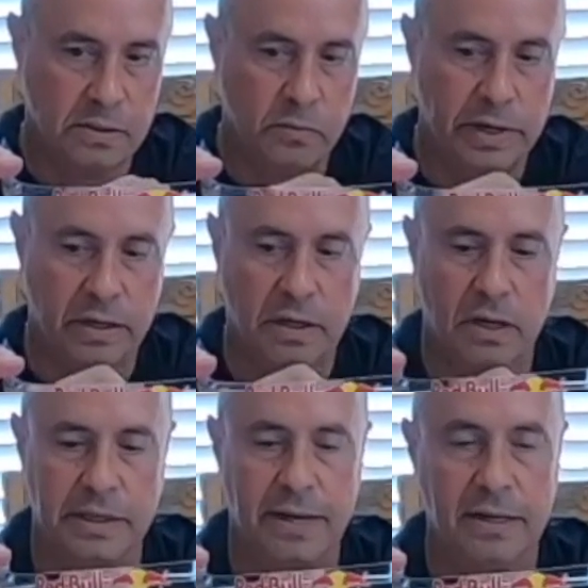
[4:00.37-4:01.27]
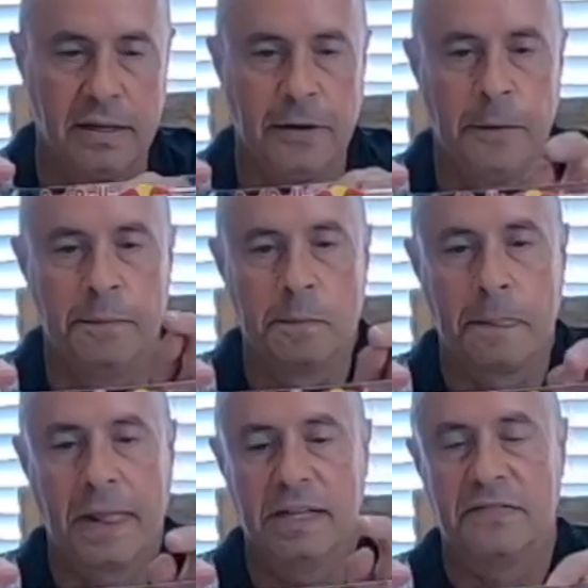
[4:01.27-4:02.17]
right along that.
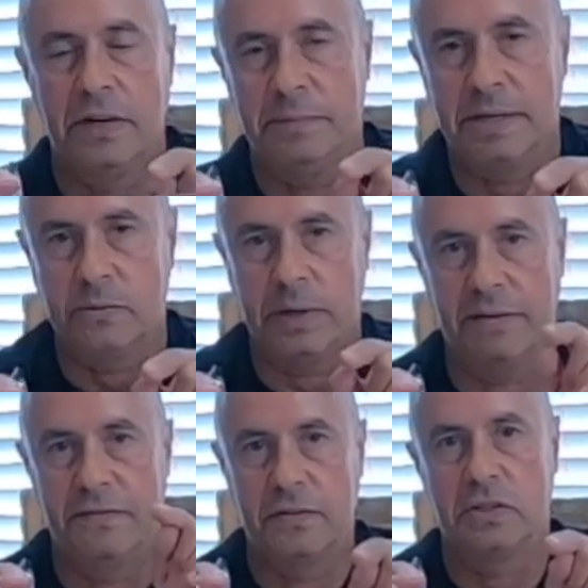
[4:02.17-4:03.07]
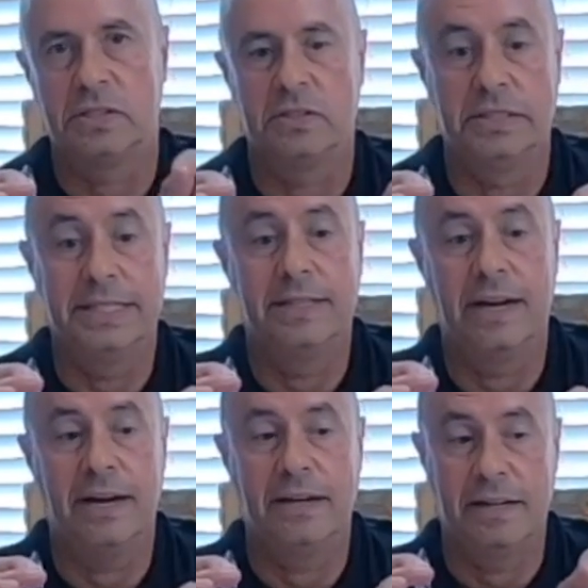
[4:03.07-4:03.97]
It's funny because when I first did
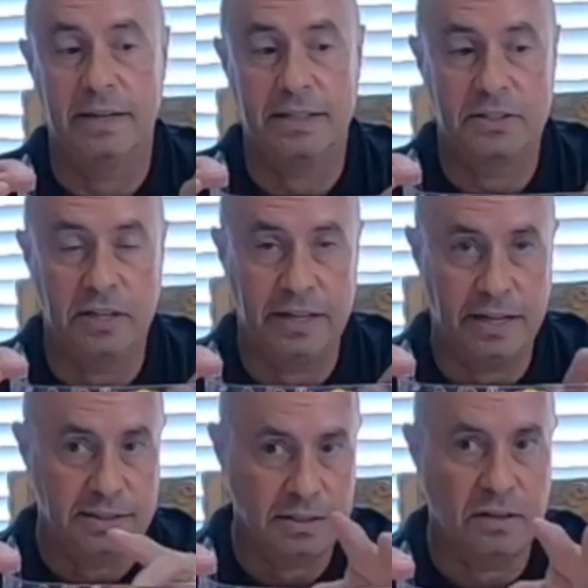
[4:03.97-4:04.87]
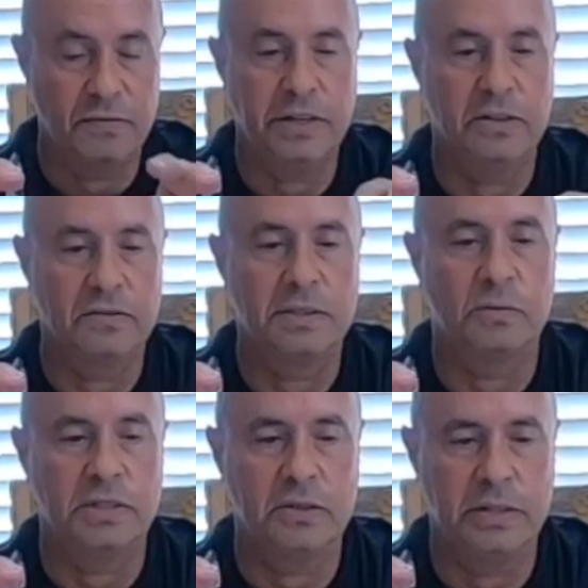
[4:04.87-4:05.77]
that, and I saw a video of
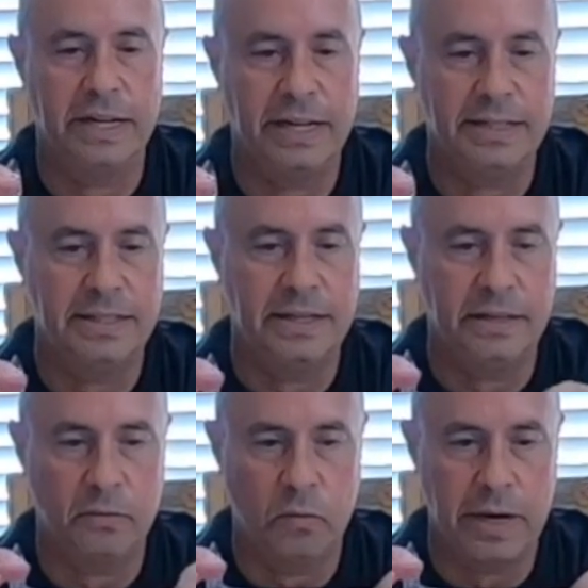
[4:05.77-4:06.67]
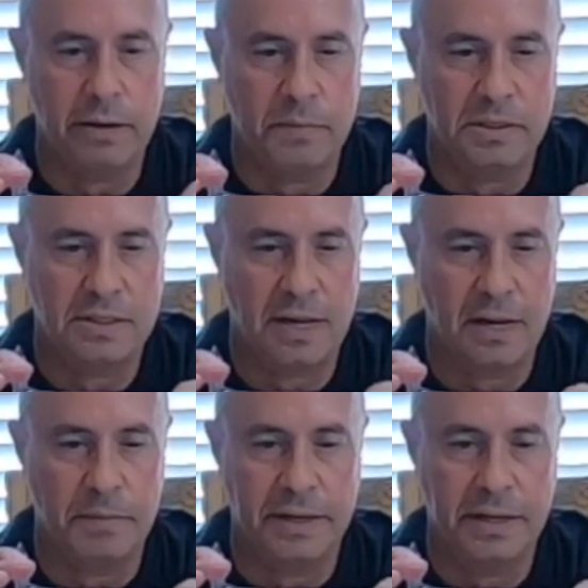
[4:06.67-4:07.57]
someone doing that, and I did it right up on
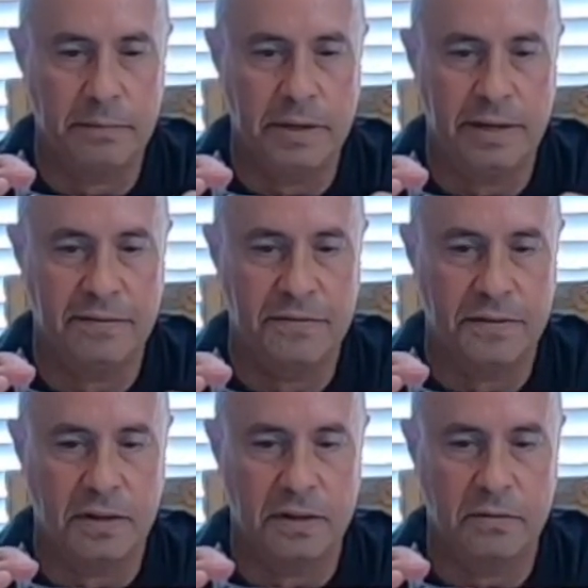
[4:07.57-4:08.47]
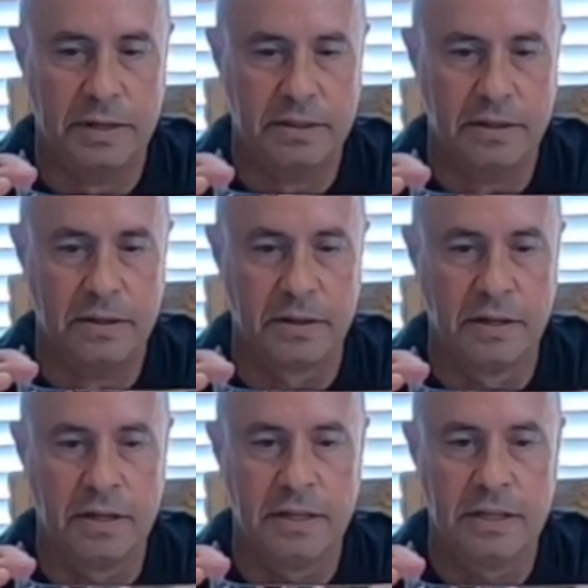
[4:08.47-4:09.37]
top, I kept getting fog right there.
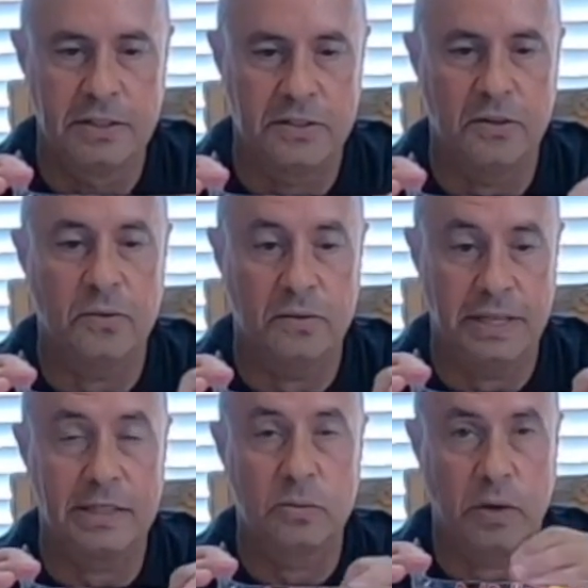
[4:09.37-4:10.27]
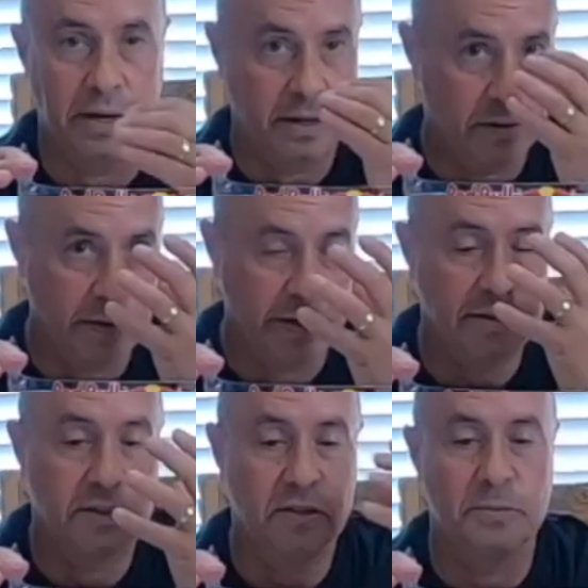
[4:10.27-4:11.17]
So that's why it created
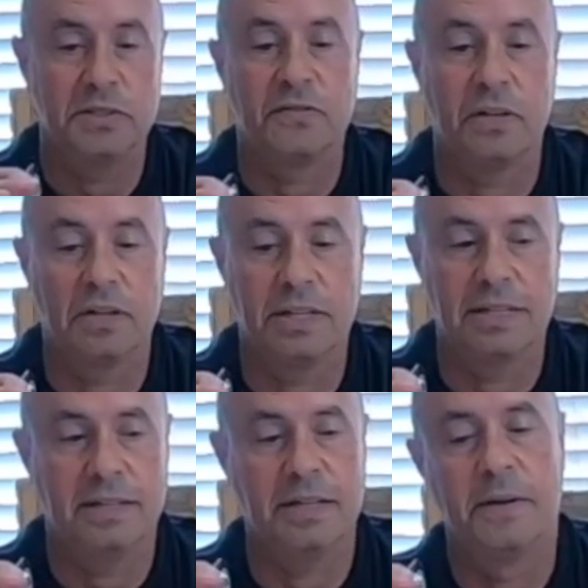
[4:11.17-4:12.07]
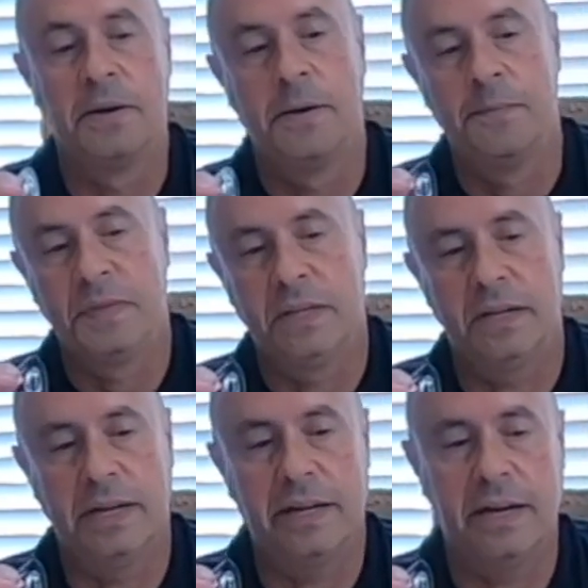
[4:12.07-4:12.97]
so much fog that day.
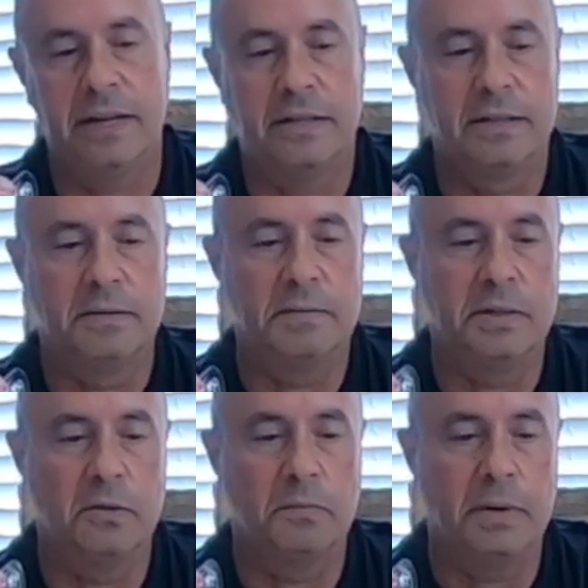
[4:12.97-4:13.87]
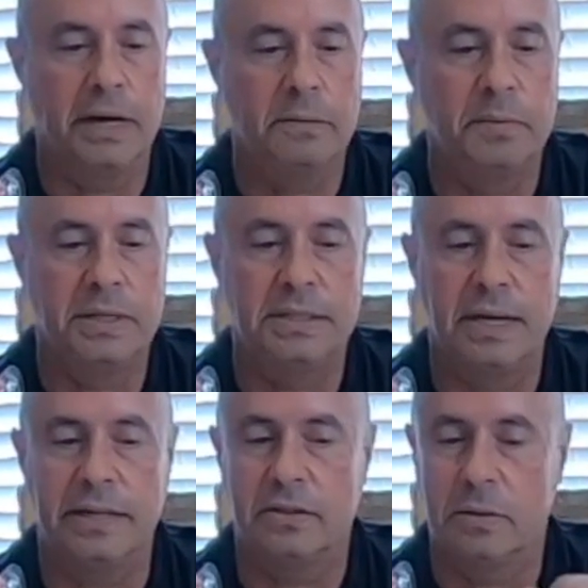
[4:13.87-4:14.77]
And again, mine are pretty
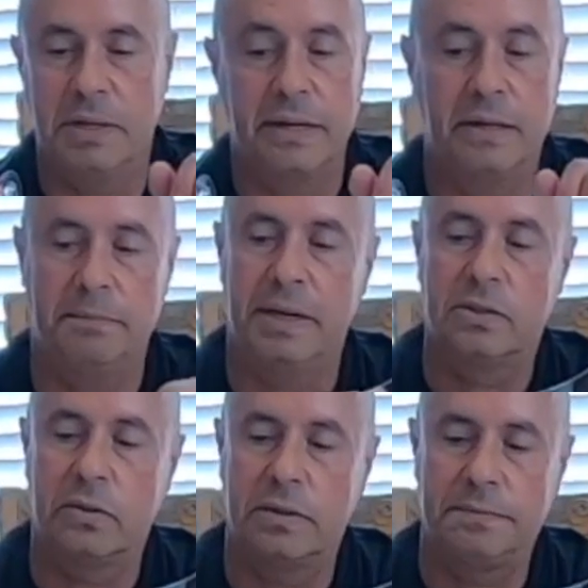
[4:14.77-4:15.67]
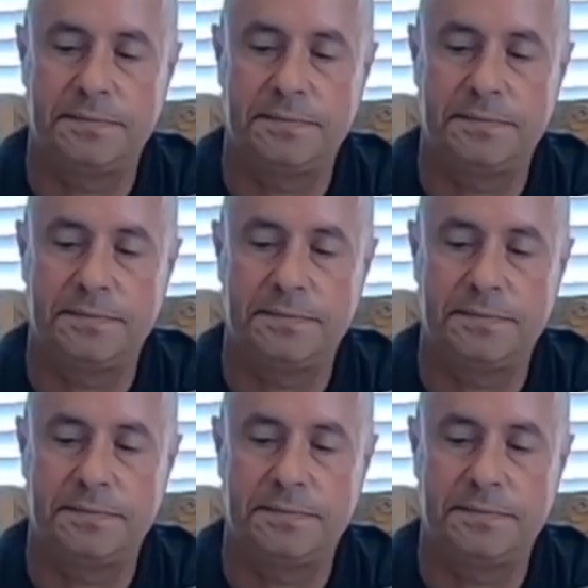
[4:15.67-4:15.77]
tight, so I'm not going to mess with them.